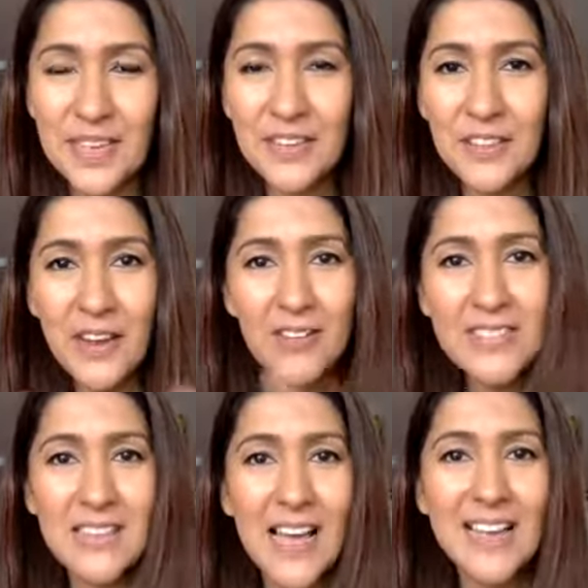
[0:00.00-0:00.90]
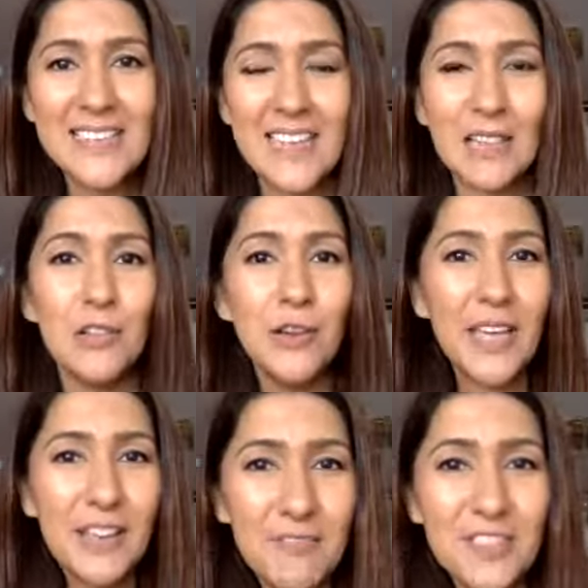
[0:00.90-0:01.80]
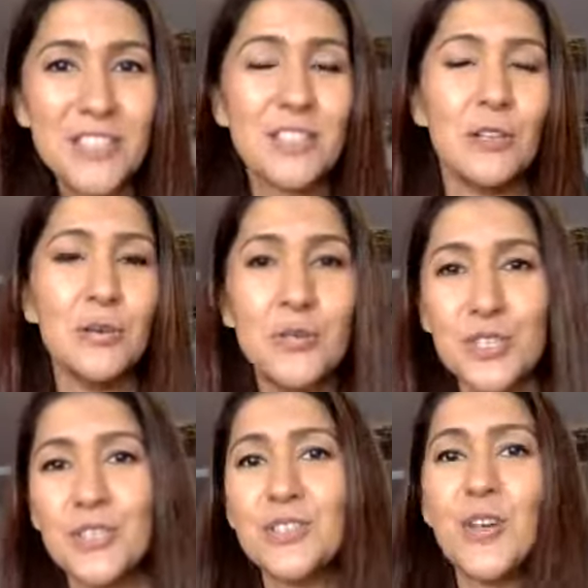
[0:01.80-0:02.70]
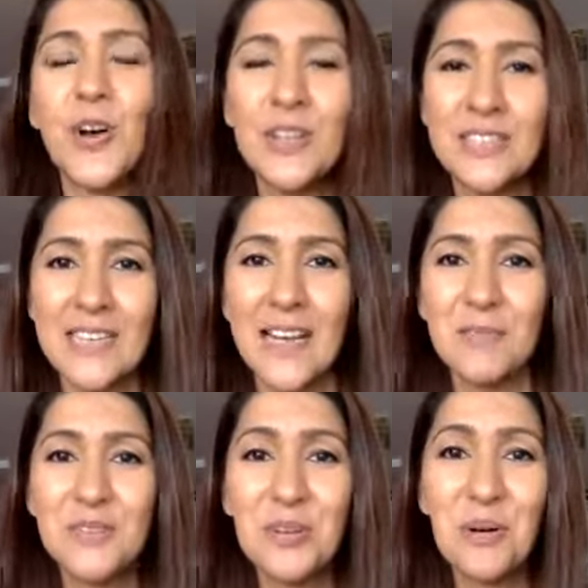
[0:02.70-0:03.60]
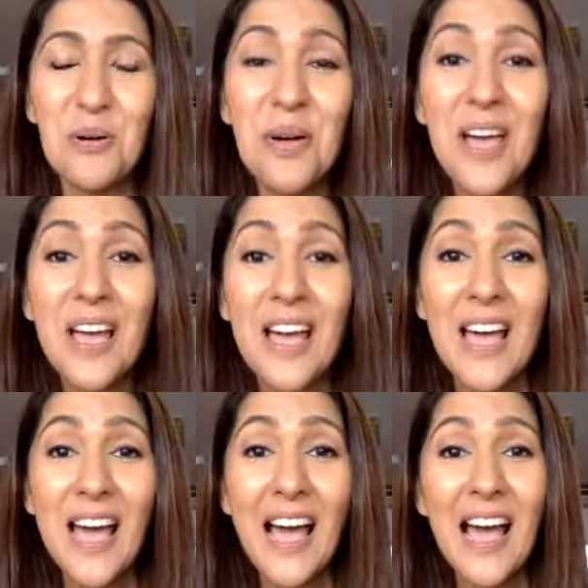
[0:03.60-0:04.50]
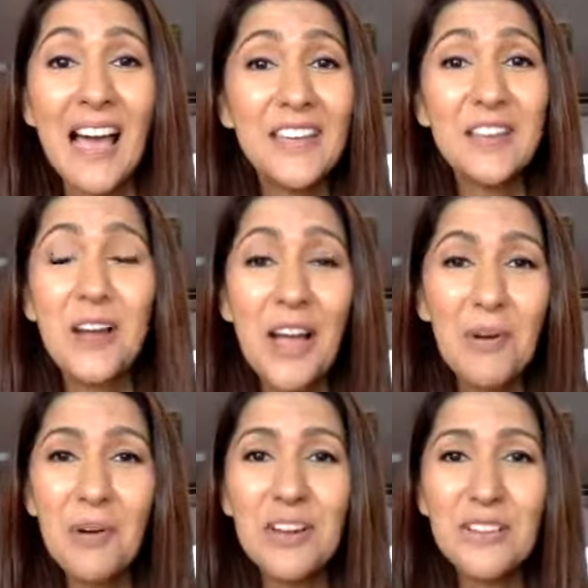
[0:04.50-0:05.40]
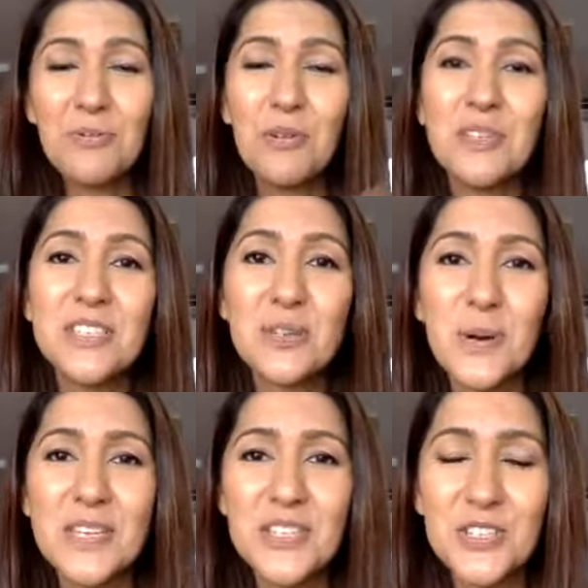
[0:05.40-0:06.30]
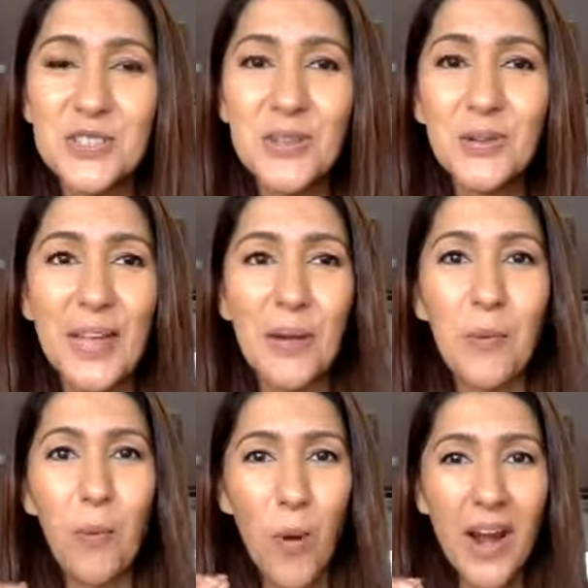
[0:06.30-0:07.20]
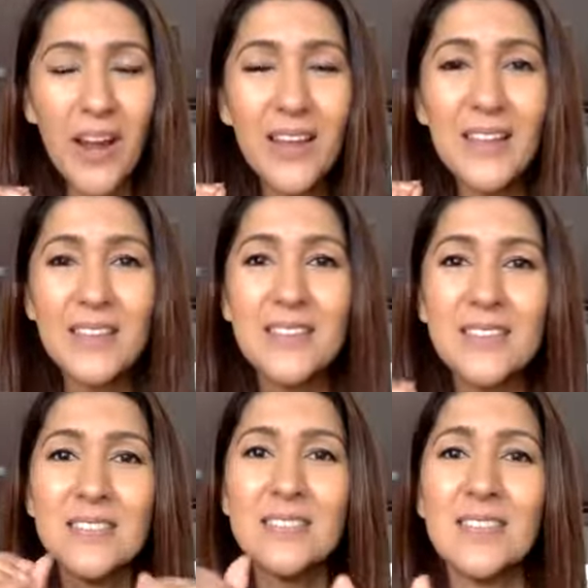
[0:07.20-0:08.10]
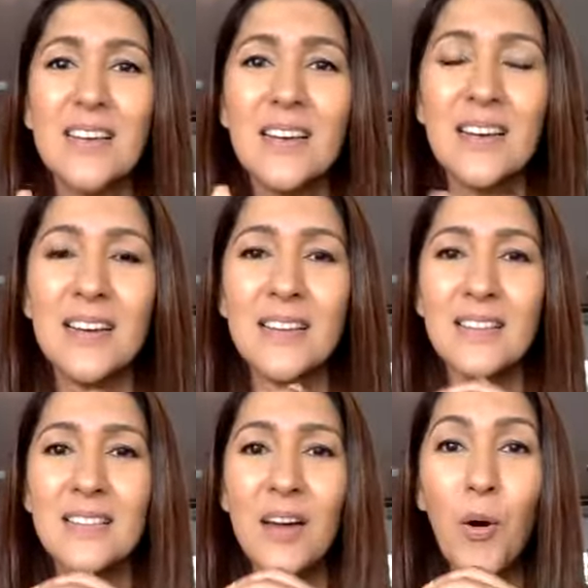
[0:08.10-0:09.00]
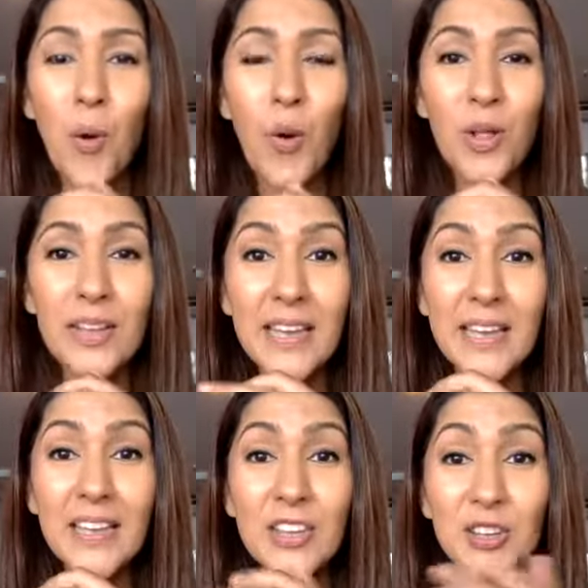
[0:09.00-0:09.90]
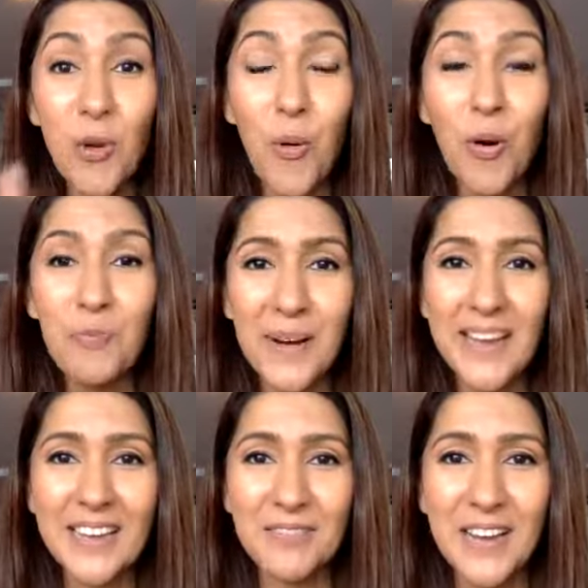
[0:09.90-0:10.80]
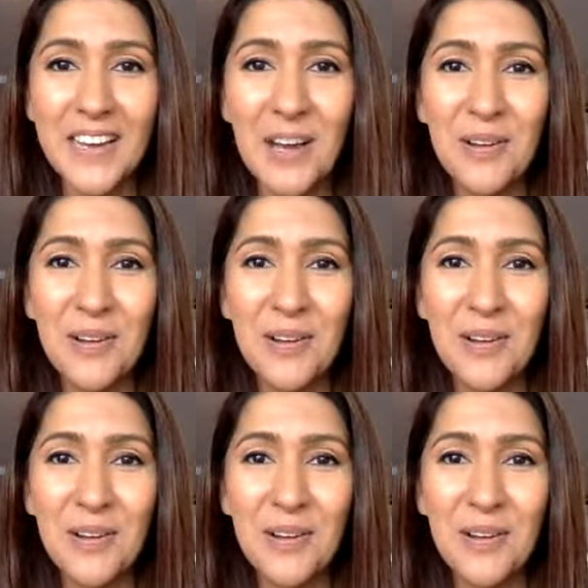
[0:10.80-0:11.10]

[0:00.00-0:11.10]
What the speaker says: And there is Liza looking for the solutions all the time. So, you know, I want to throw this question to you, like, where is the hole in your bucket right now?